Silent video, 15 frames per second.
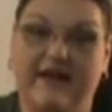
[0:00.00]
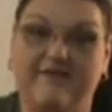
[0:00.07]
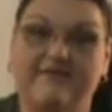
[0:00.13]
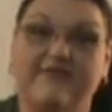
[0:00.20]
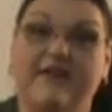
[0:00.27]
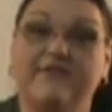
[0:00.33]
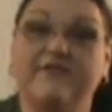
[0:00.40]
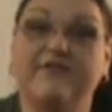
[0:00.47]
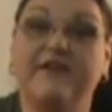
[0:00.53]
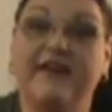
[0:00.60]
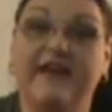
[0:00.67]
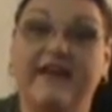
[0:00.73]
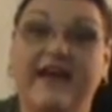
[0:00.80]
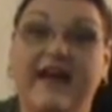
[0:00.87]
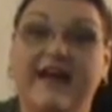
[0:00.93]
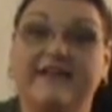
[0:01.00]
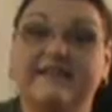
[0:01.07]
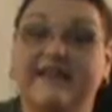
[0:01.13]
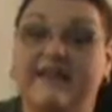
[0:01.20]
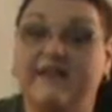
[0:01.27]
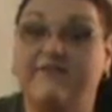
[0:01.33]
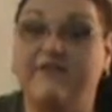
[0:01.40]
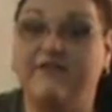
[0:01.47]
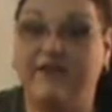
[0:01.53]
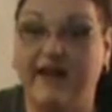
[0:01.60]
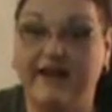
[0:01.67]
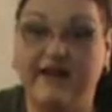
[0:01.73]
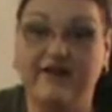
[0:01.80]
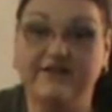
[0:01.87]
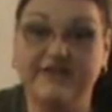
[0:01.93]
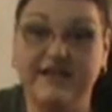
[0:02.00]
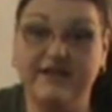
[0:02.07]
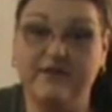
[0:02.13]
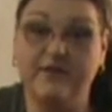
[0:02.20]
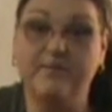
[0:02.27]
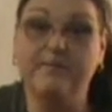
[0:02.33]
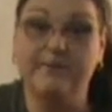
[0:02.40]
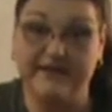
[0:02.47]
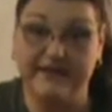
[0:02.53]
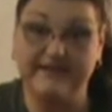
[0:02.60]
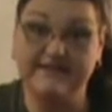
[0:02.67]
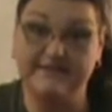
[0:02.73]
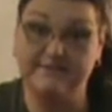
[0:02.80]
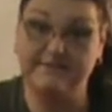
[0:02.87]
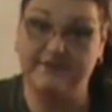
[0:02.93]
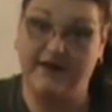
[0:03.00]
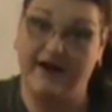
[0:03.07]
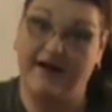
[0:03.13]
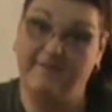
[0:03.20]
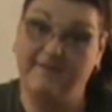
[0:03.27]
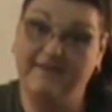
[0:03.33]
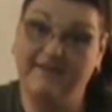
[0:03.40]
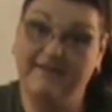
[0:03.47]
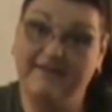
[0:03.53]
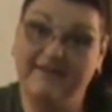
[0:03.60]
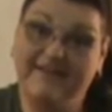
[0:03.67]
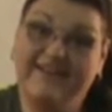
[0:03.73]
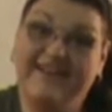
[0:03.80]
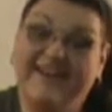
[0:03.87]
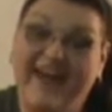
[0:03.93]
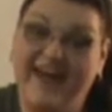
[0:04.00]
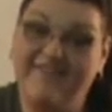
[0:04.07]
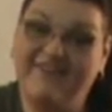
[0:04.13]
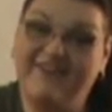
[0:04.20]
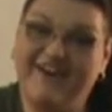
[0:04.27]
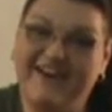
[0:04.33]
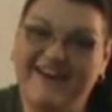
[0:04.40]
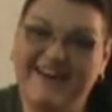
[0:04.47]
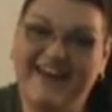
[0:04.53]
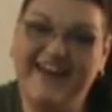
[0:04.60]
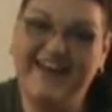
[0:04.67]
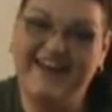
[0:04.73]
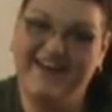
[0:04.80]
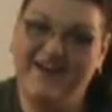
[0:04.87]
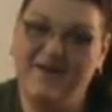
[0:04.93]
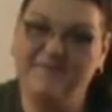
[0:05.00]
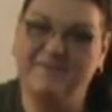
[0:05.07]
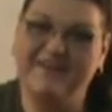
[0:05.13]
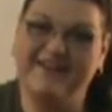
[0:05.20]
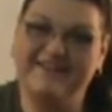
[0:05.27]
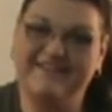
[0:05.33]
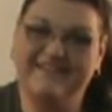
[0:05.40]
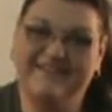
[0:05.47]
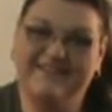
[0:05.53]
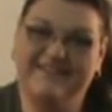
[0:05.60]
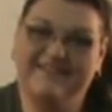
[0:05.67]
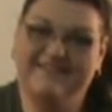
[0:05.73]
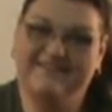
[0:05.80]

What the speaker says: Life. Don't forget, guys, if you like our channel, please subscribe. Have a great day and God bless.